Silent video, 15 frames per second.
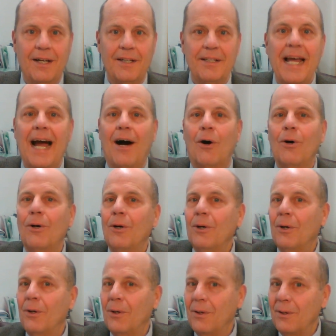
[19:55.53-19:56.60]
Now,
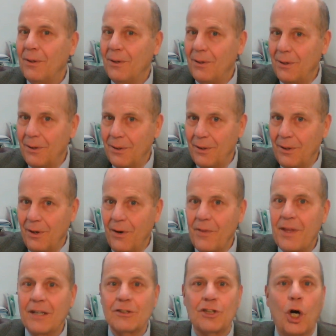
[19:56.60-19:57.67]

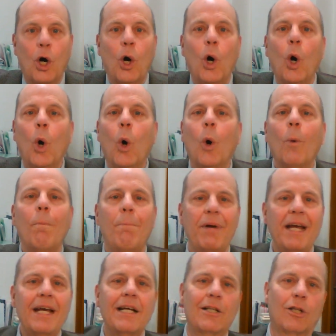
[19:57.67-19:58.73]
there's a whole
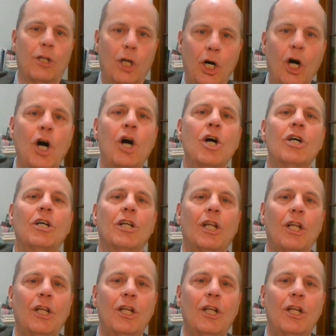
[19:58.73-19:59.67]
big, long